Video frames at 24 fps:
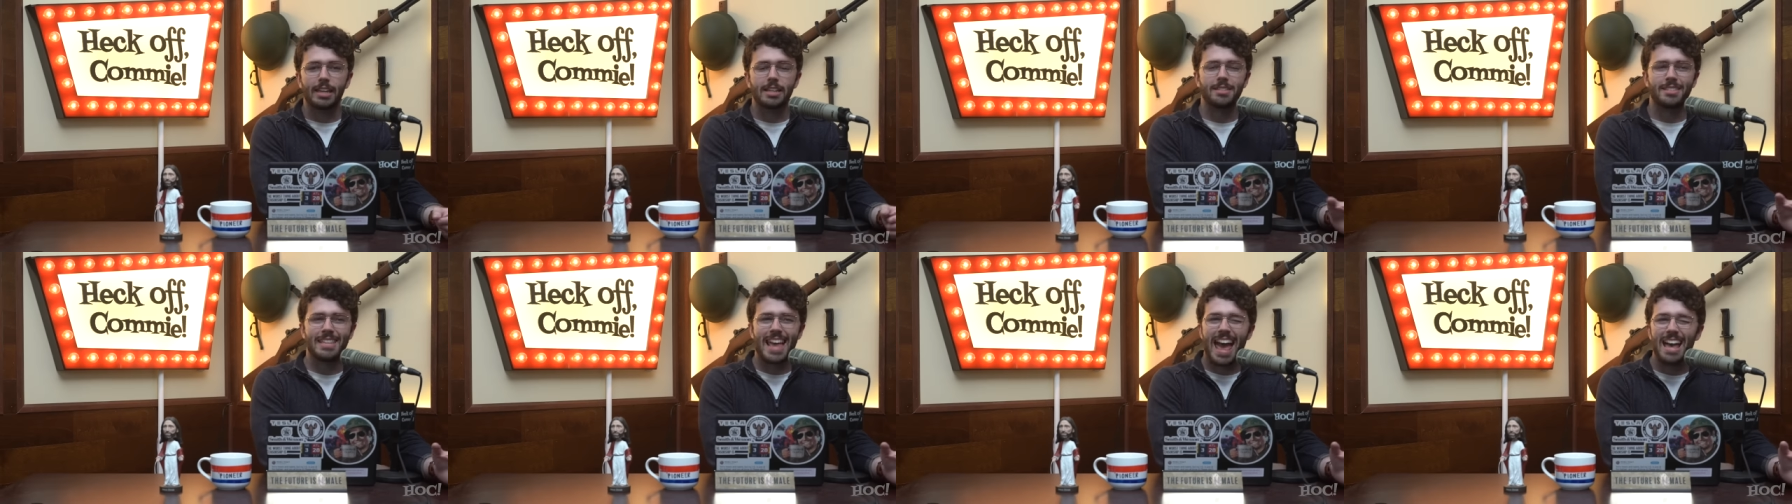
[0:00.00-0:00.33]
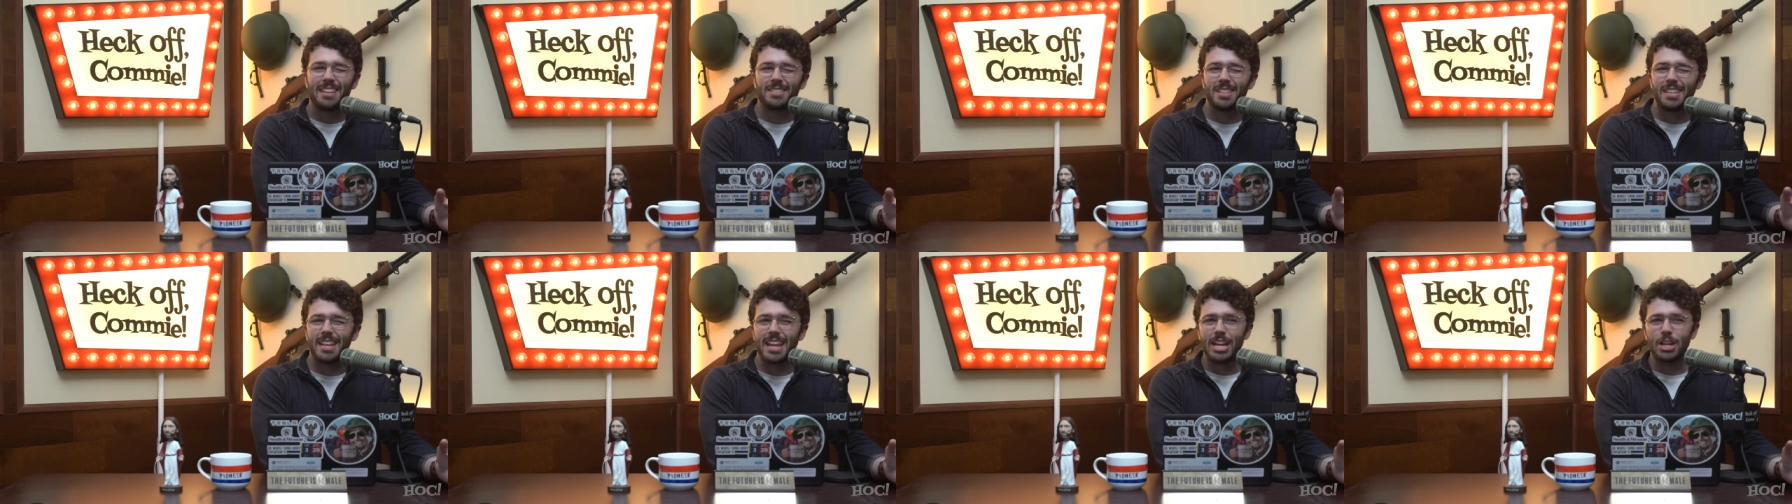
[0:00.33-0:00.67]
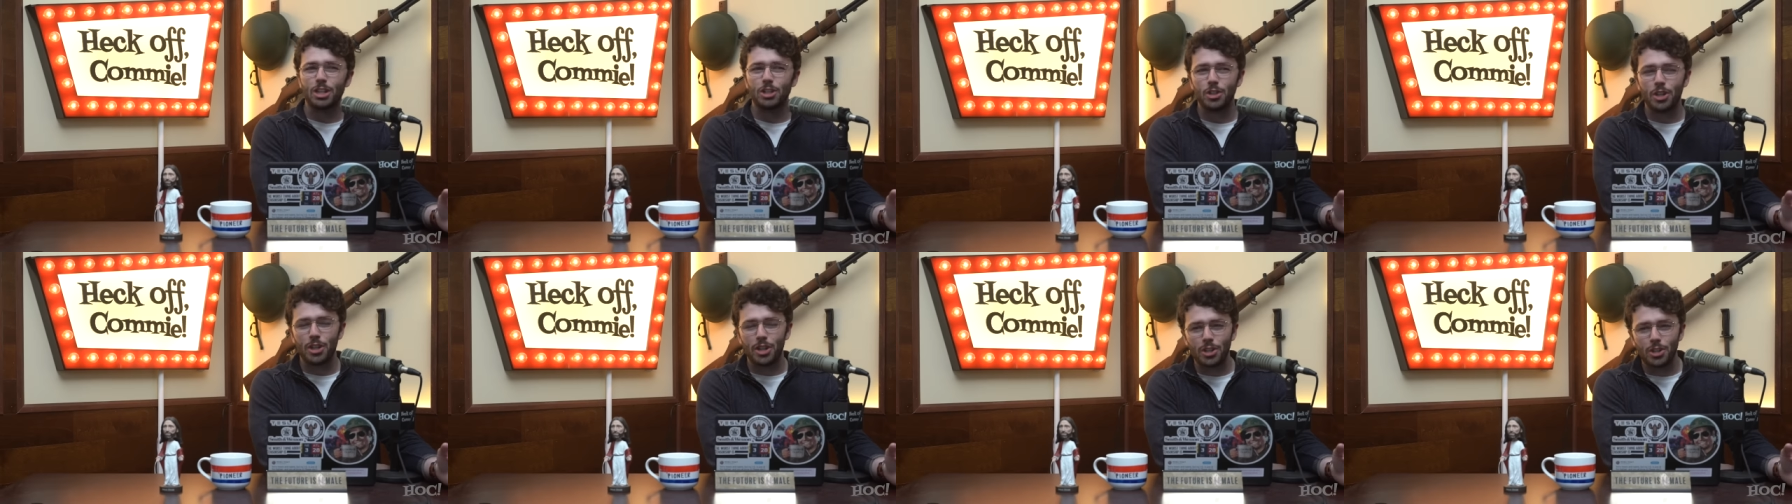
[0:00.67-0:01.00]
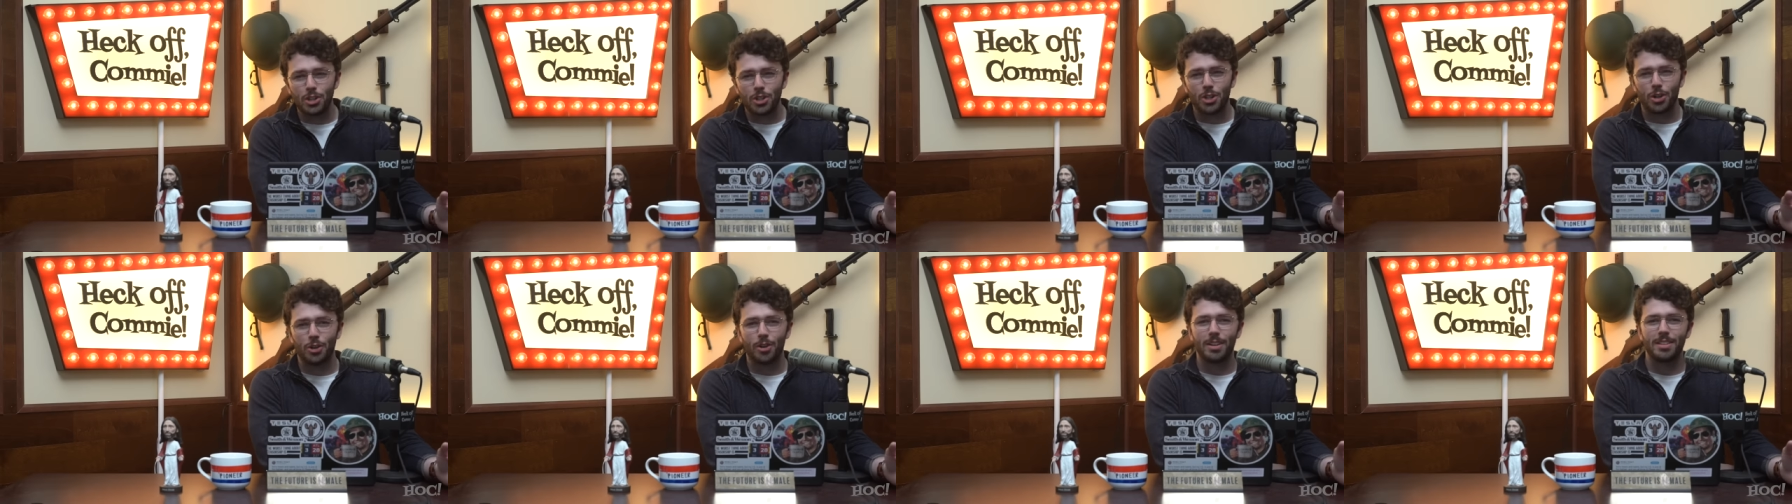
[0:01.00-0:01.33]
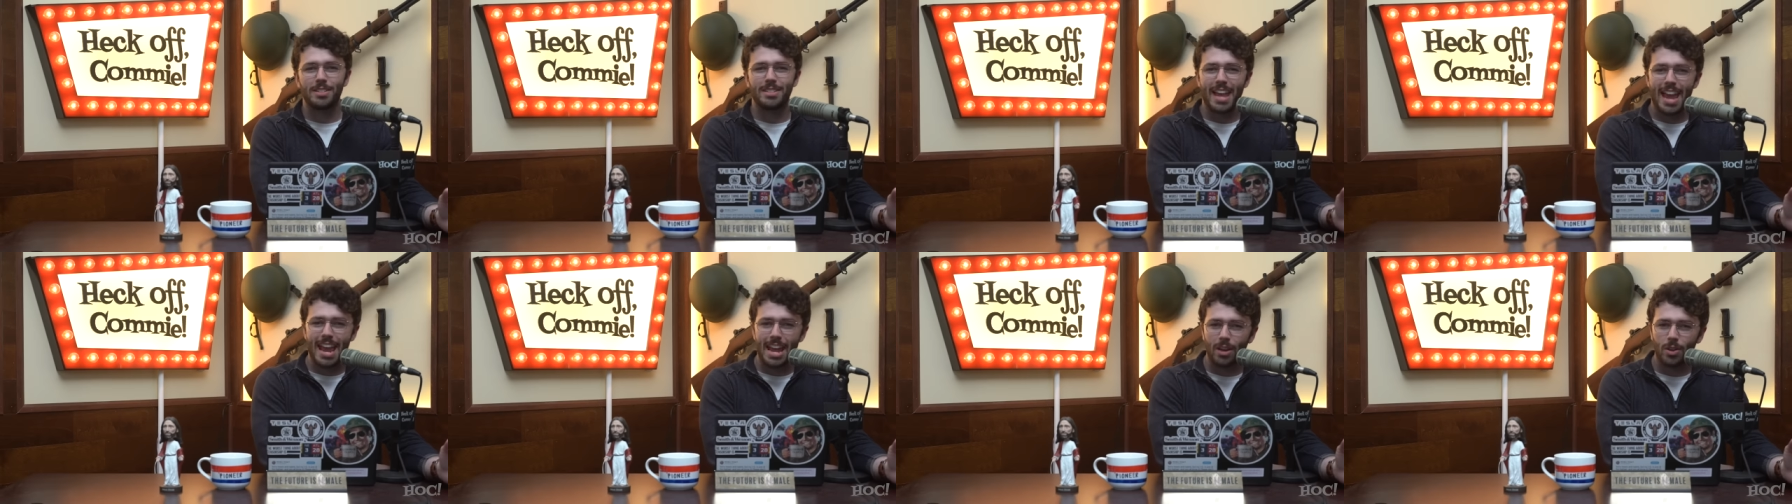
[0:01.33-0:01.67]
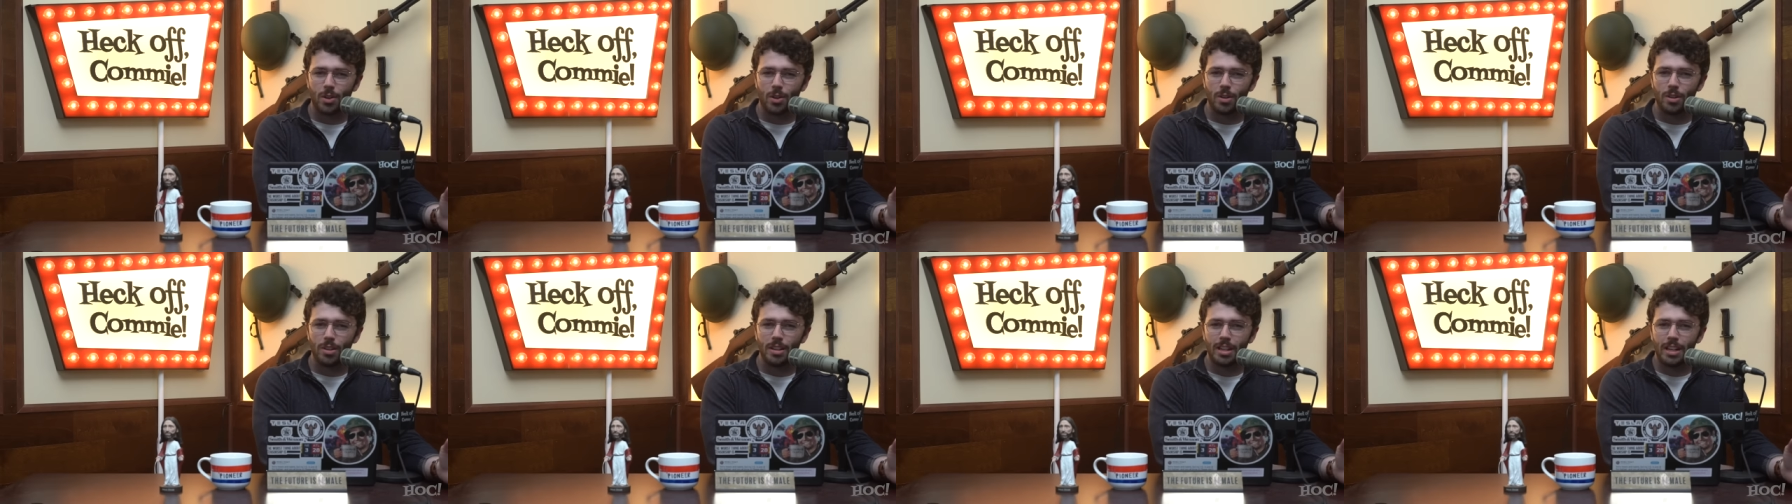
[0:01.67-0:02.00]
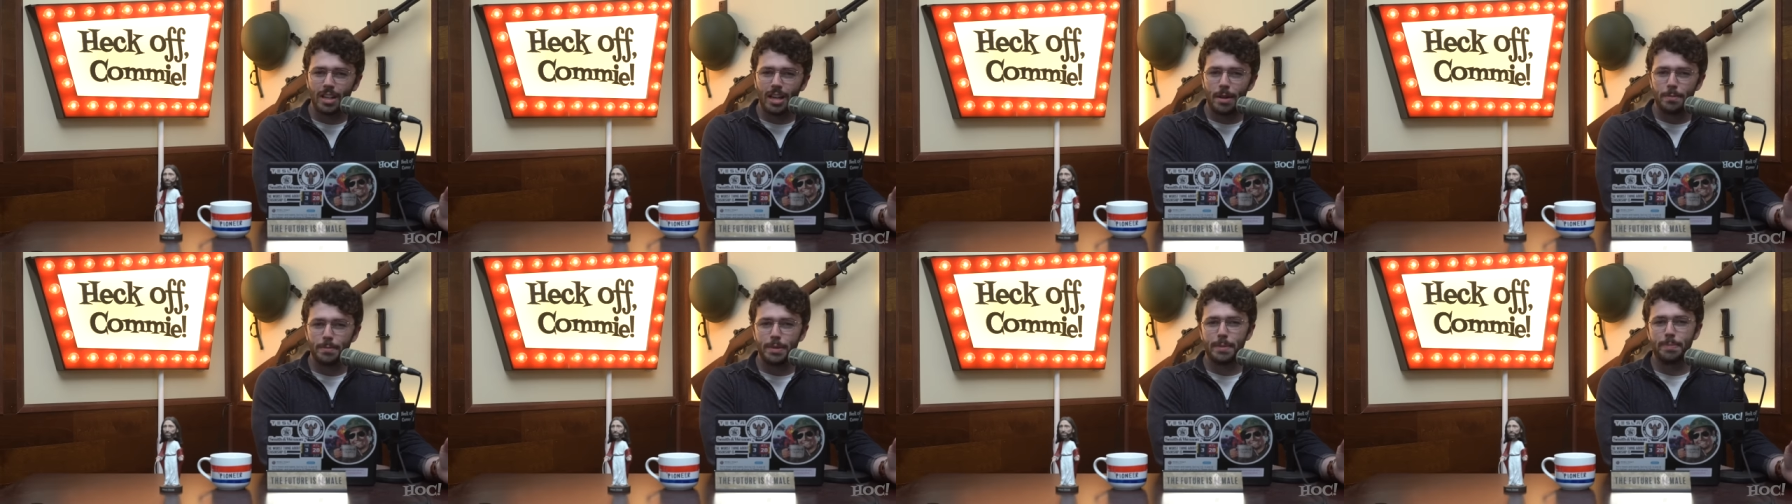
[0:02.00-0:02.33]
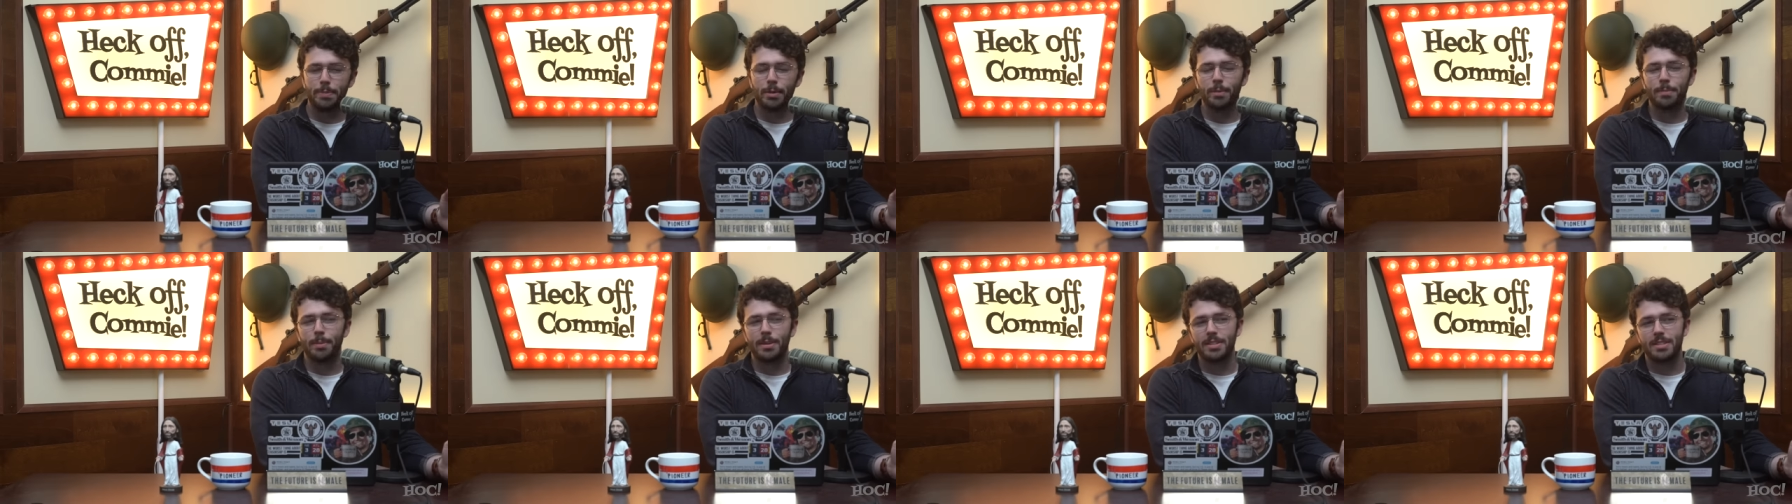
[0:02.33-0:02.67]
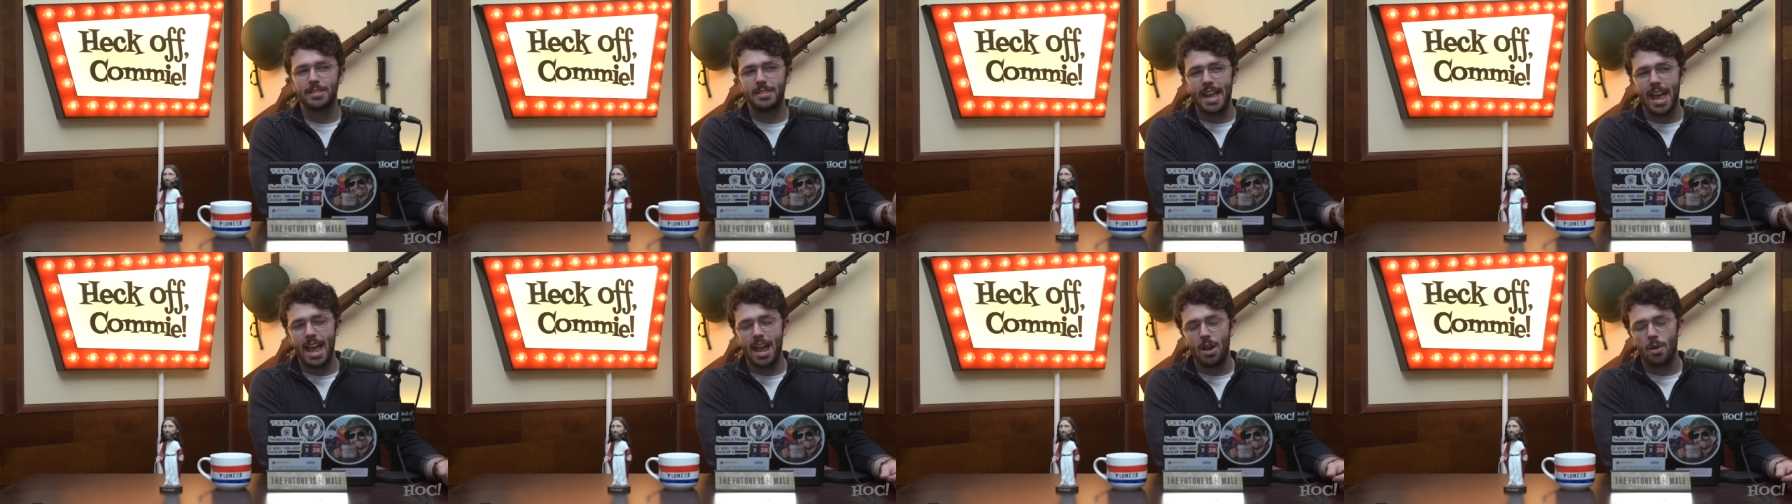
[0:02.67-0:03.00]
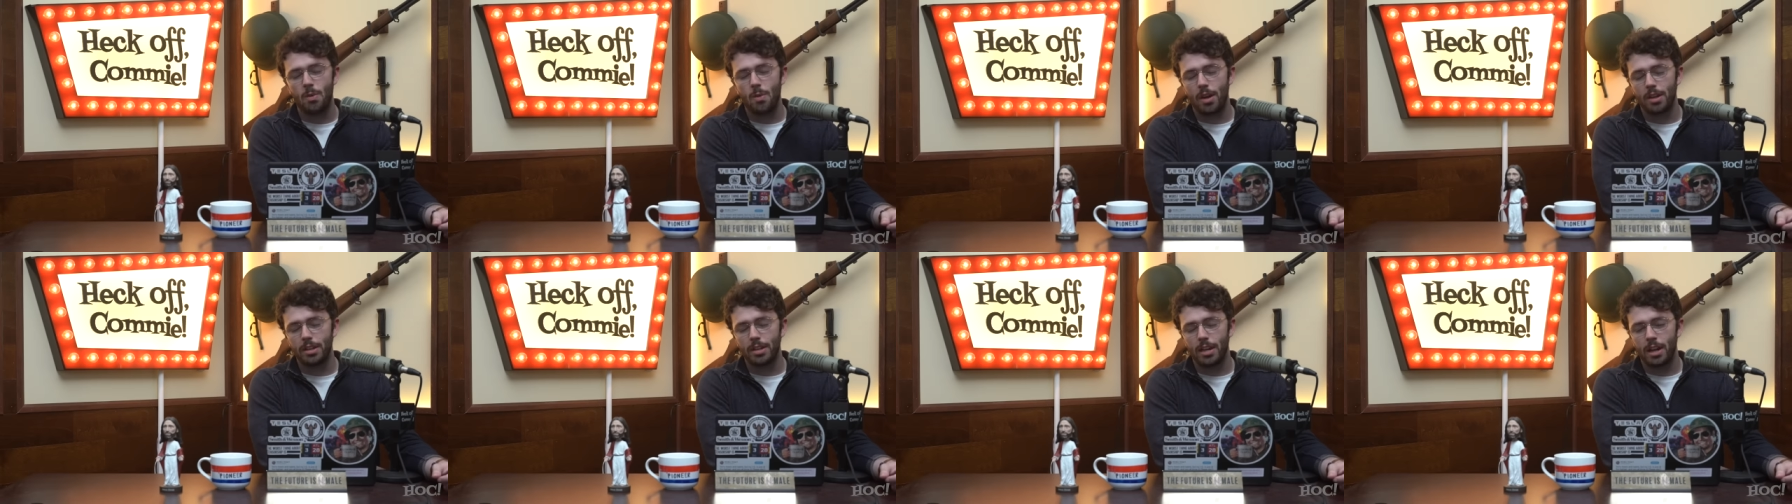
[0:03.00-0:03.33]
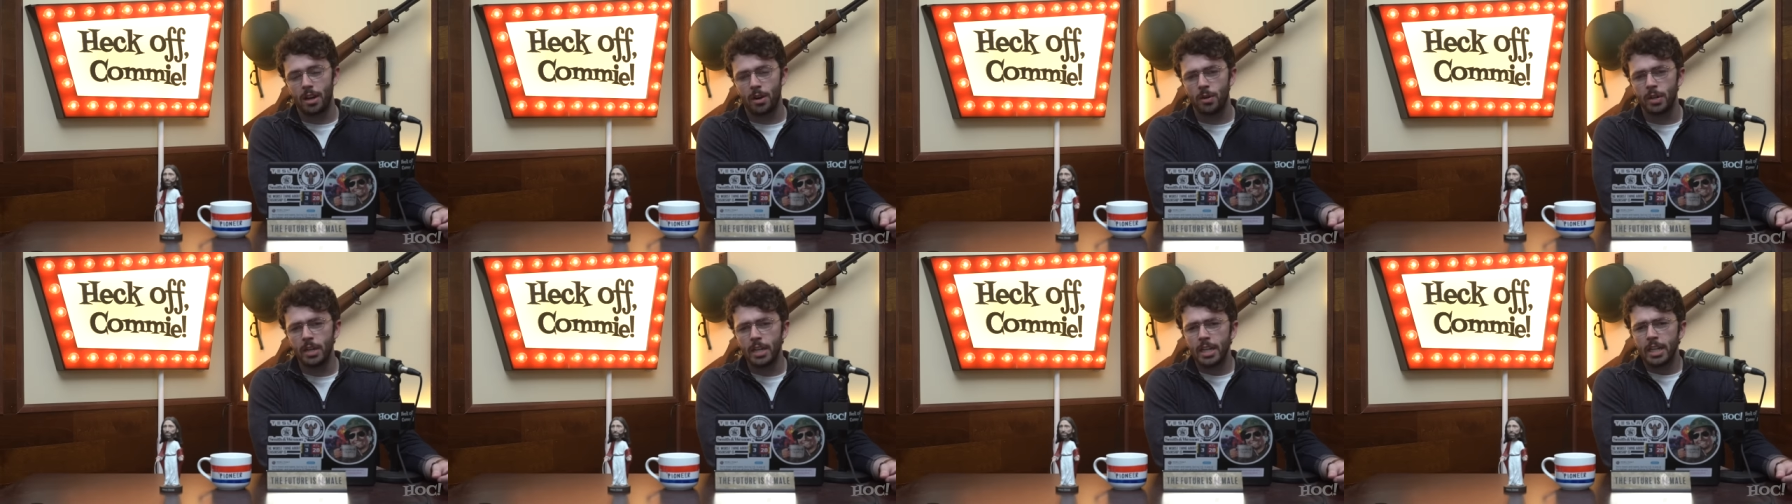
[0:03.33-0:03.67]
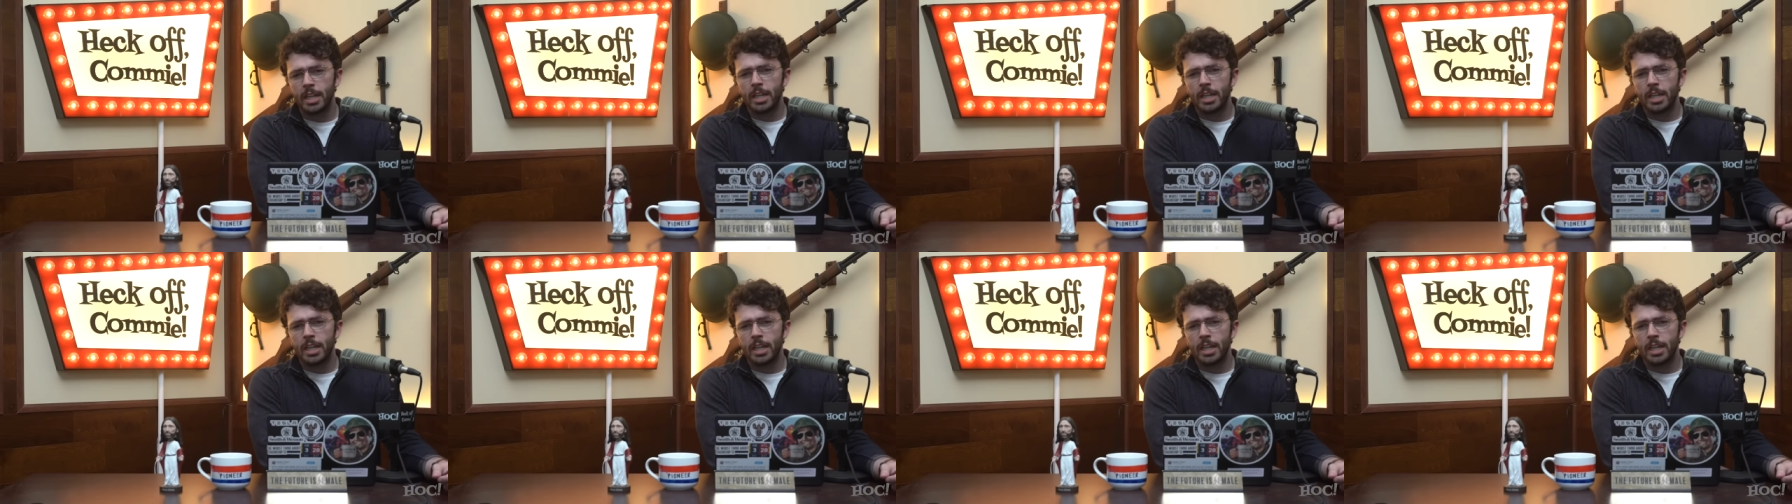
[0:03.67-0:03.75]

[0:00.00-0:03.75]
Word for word: assassination insurance angle. People have been saying, well, you know,